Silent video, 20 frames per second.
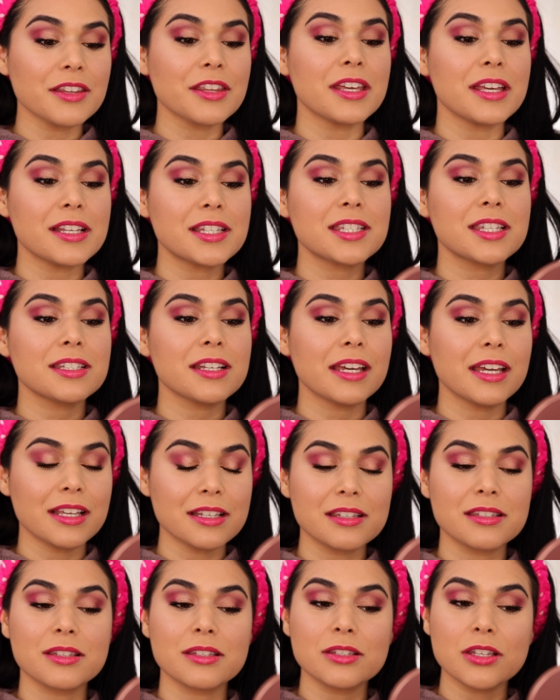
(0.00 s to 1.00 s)
This
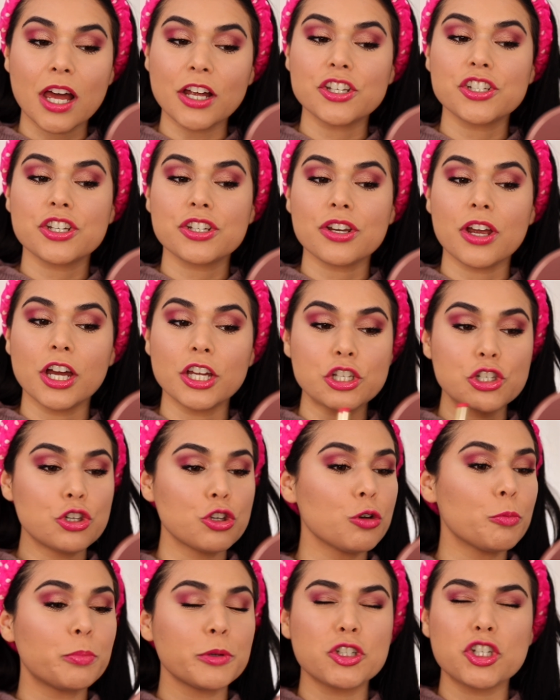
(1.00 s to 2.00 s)
is such a
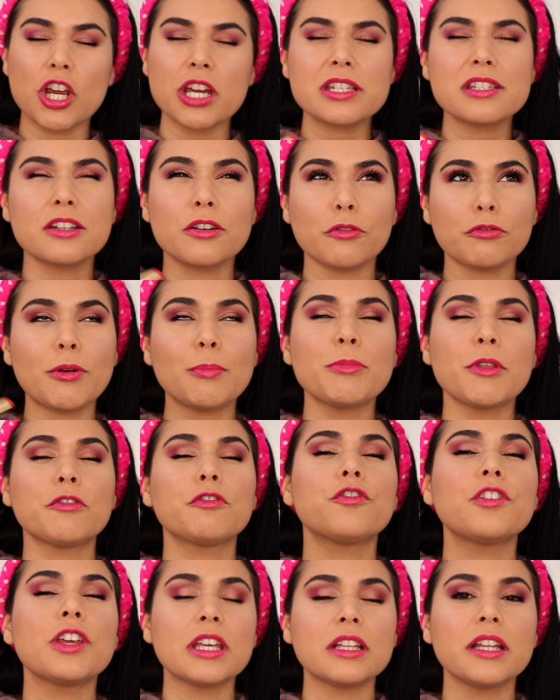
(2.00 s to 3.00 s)
dupe just from the
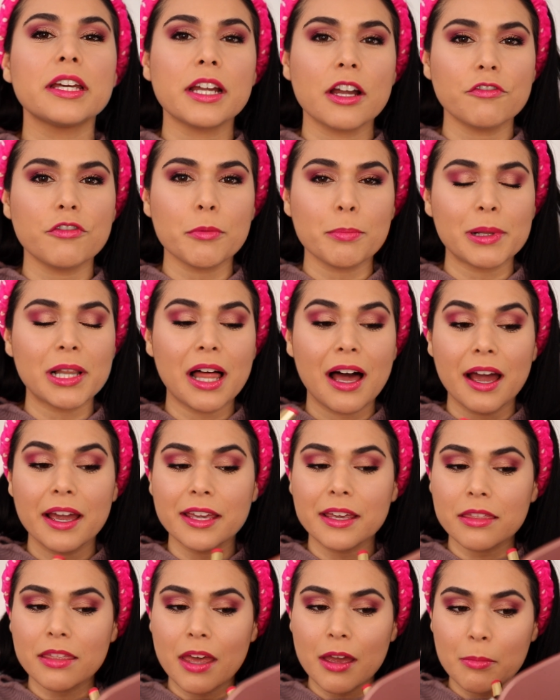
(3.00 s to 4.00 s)
feeling of
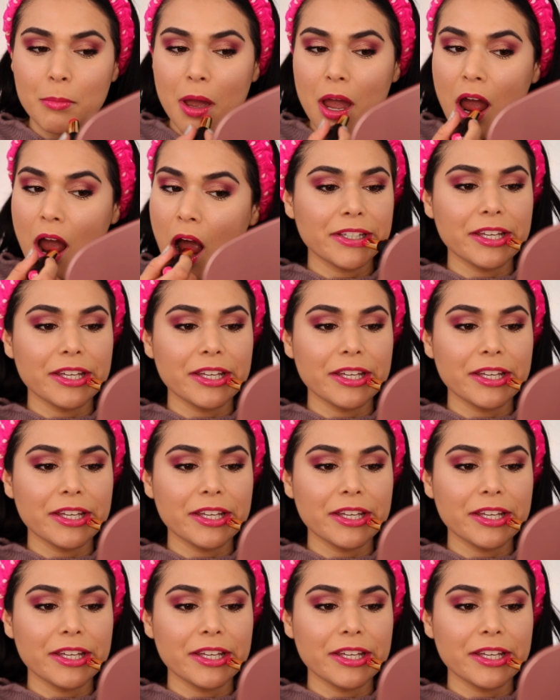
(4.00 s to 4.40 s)
applying them.